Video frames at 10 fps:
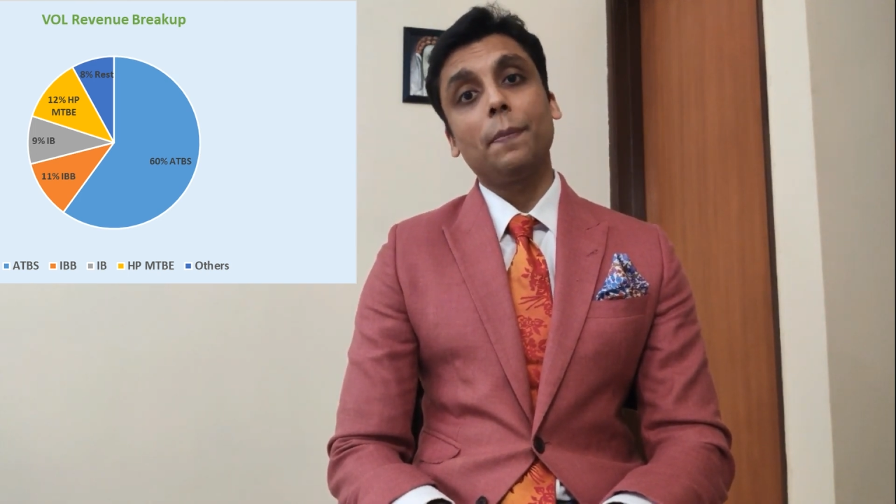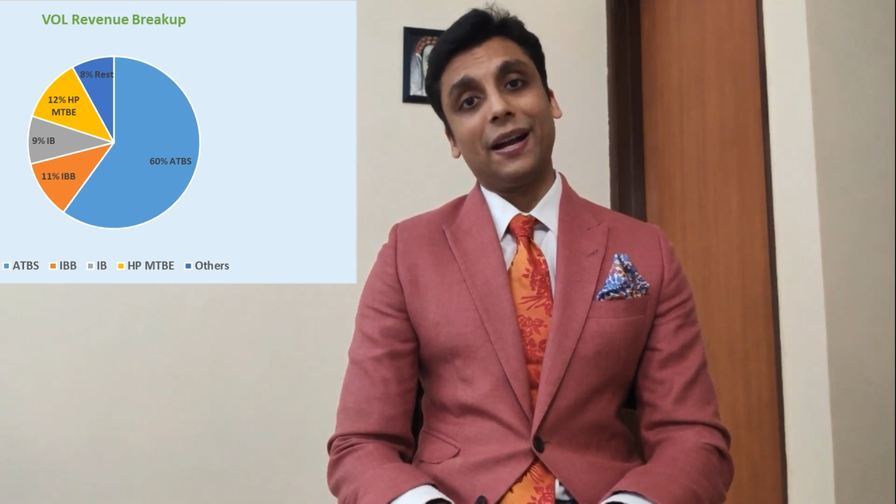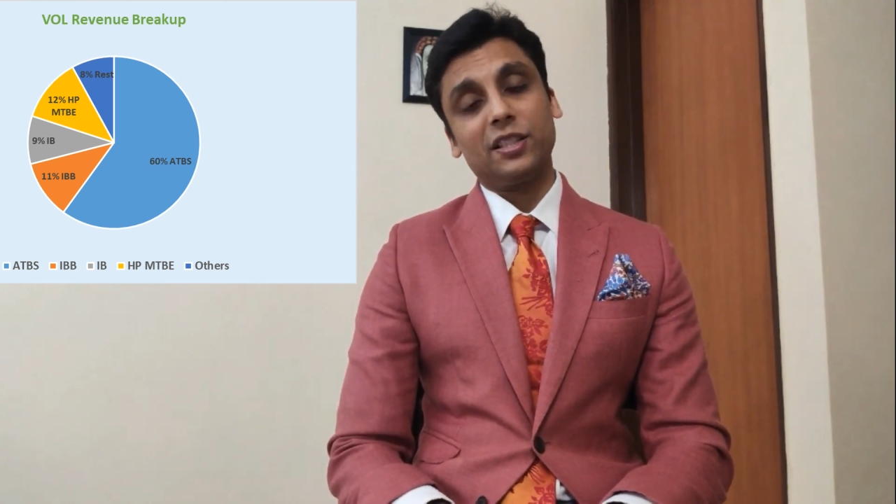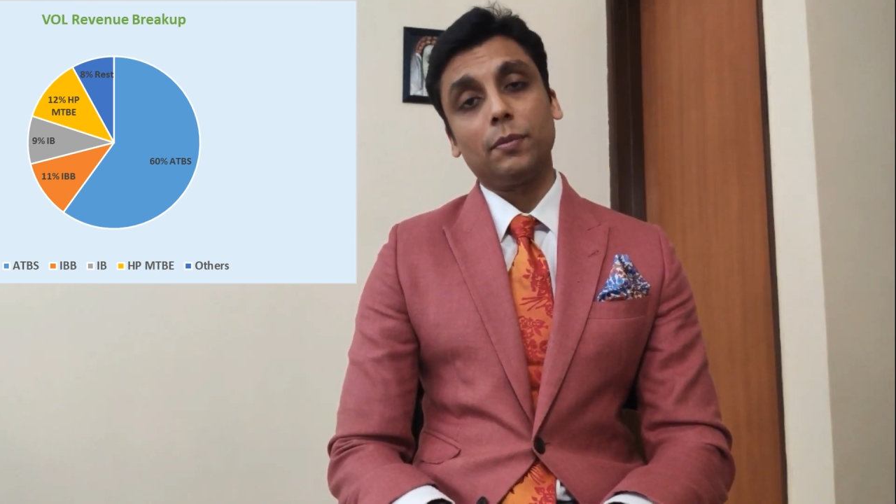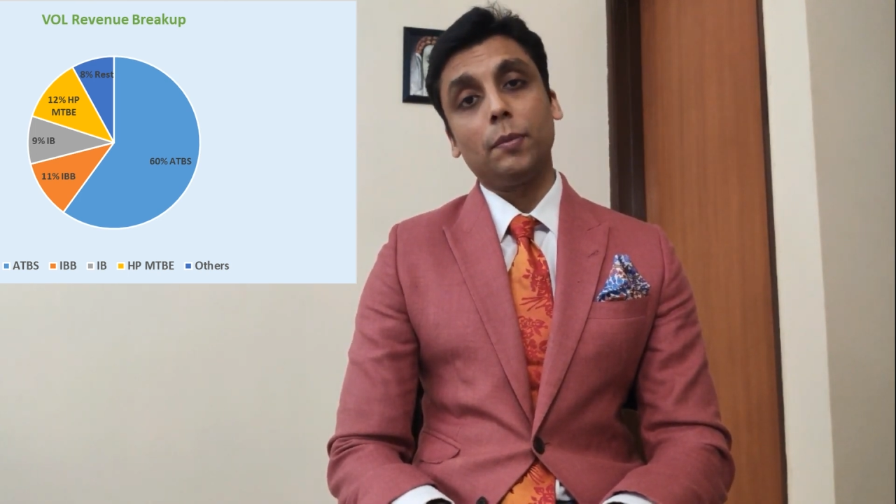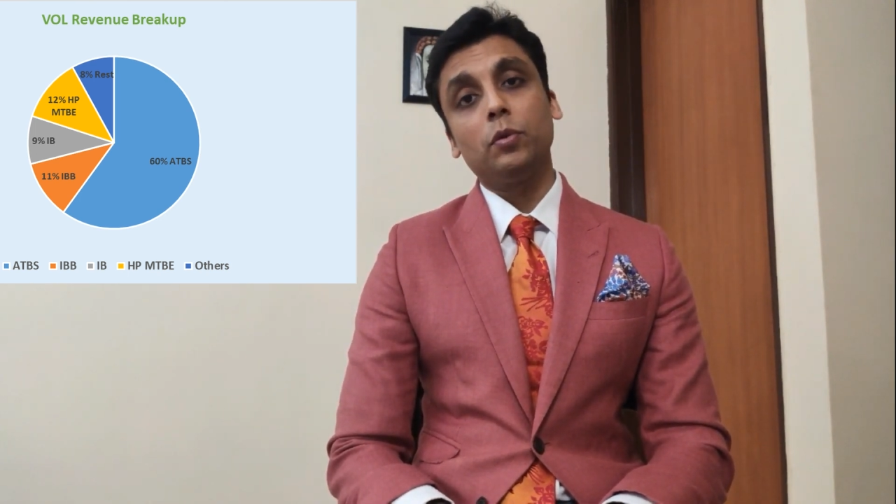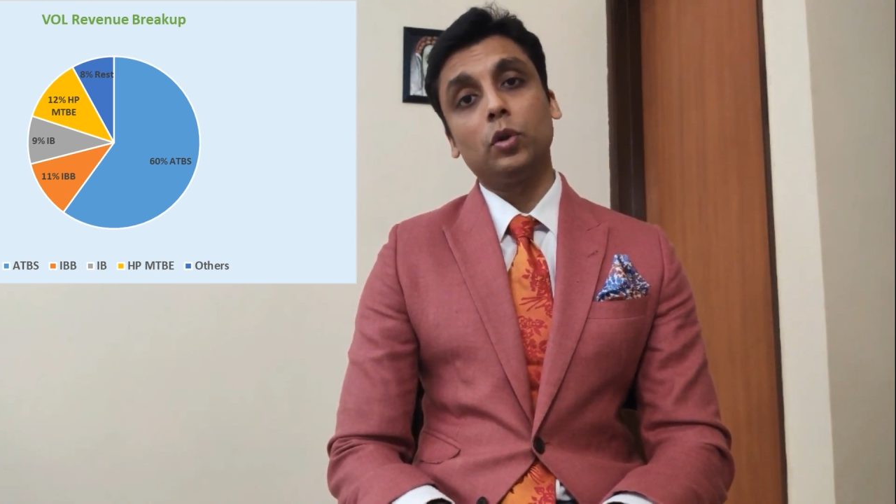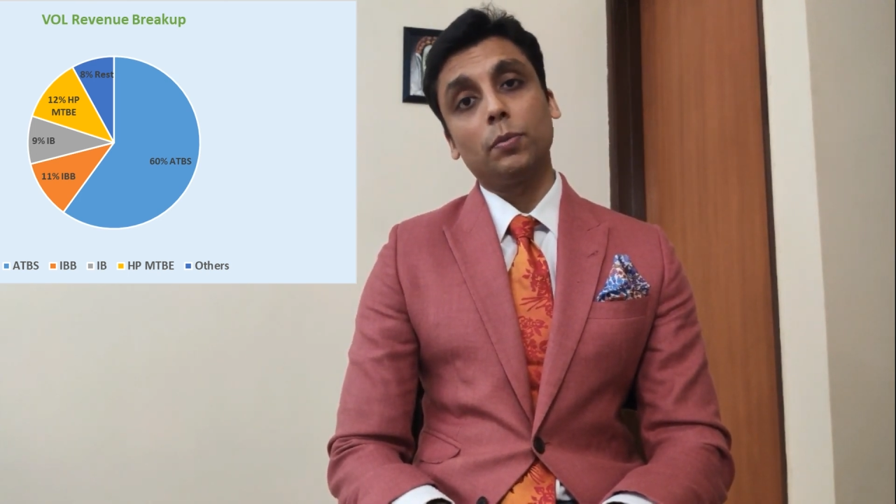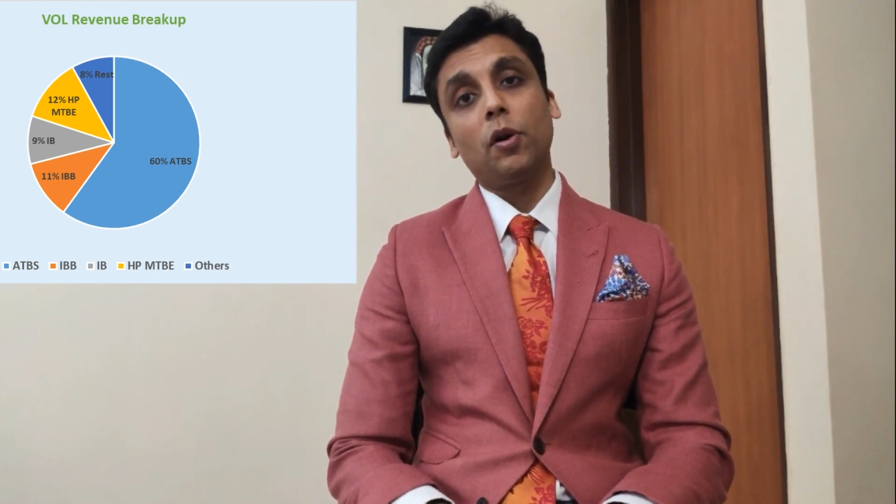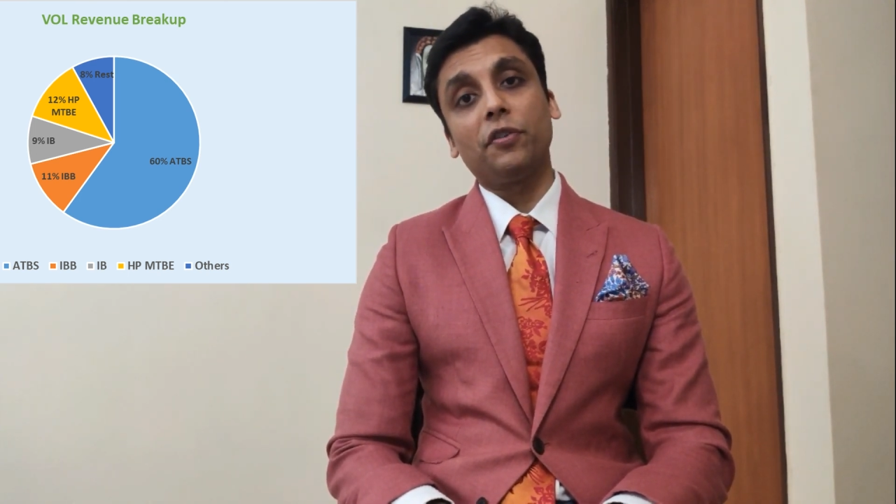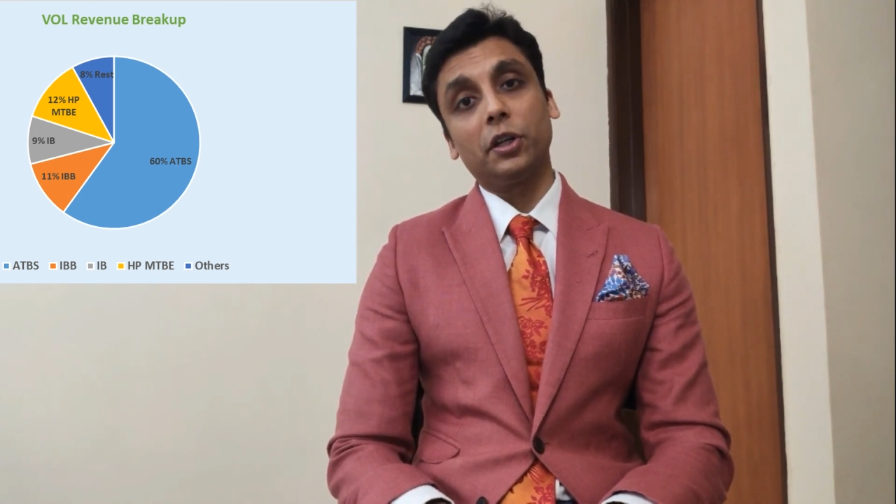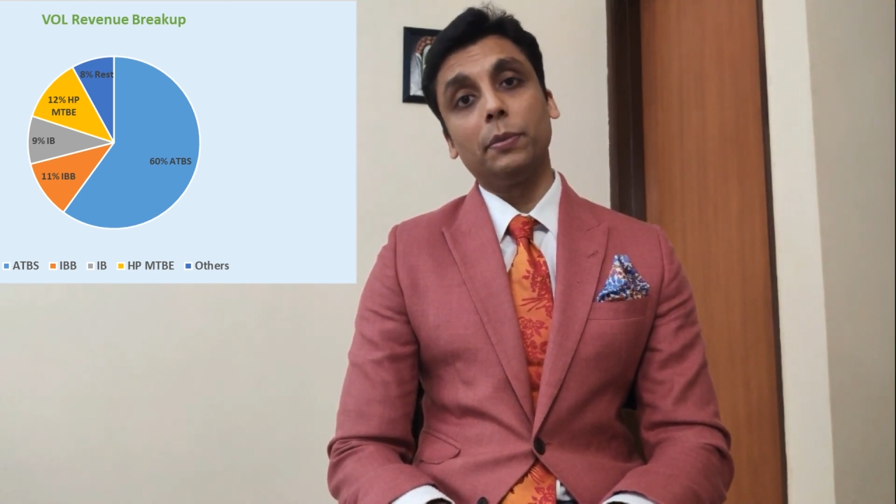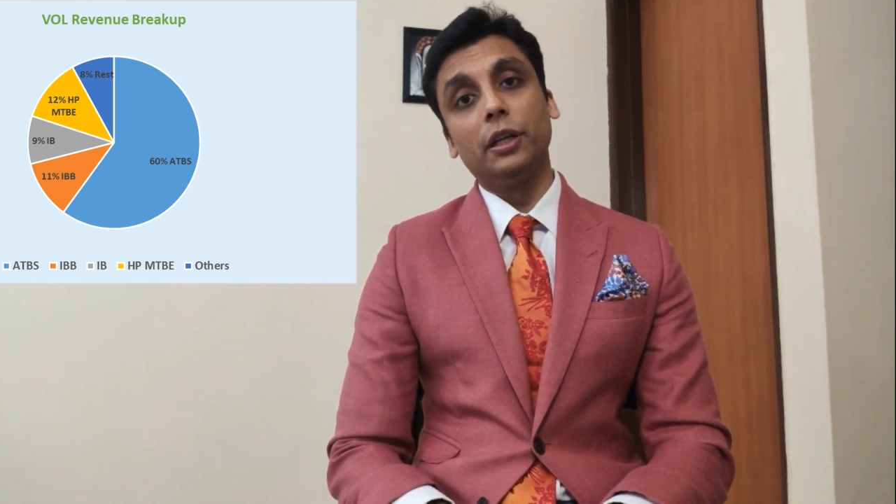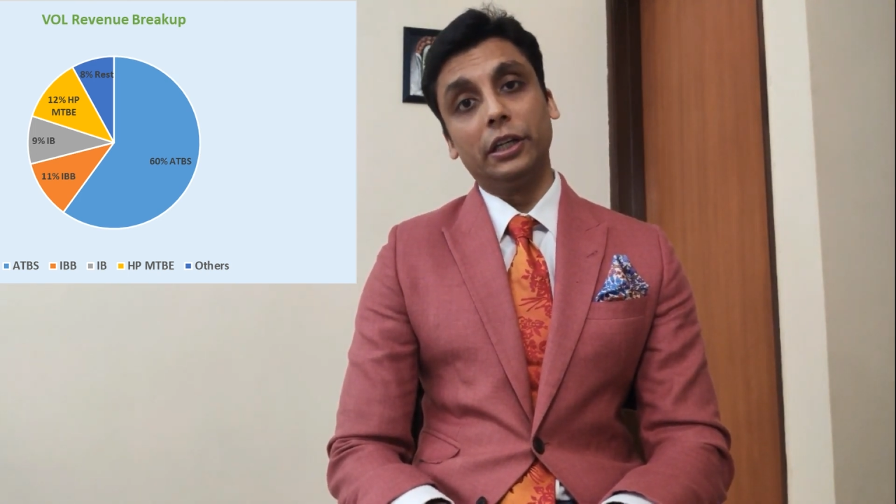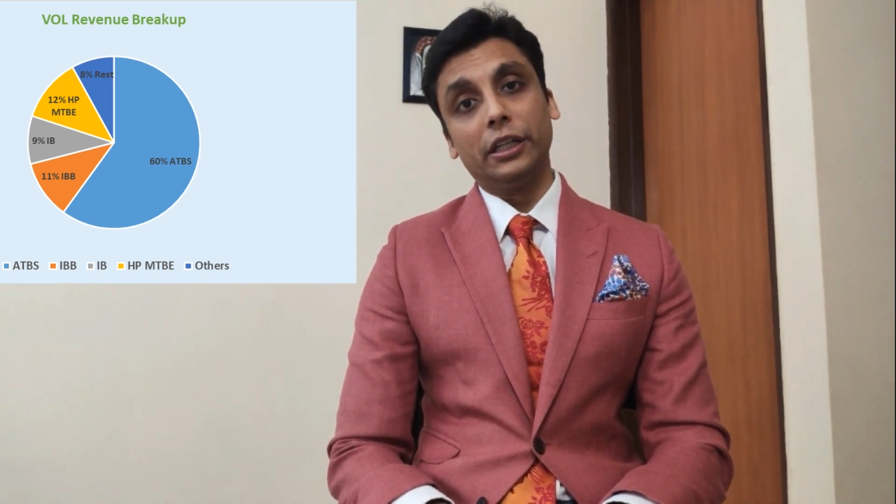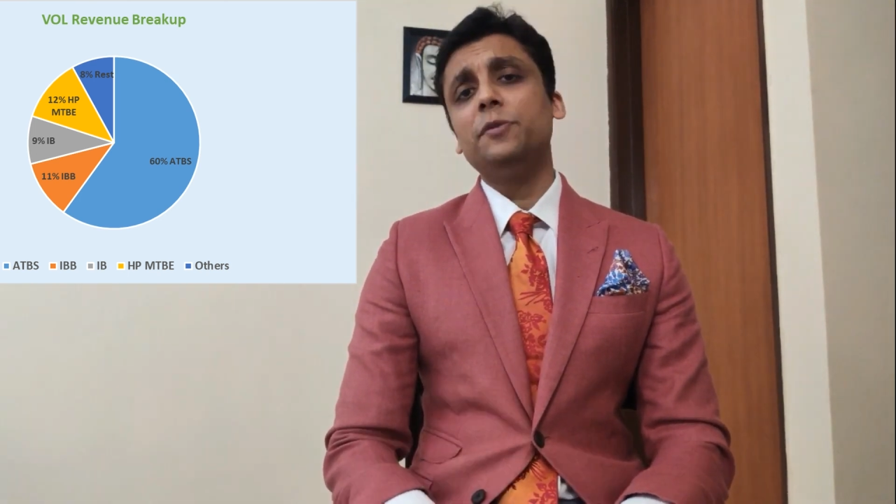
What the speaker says: maximum to the profitability.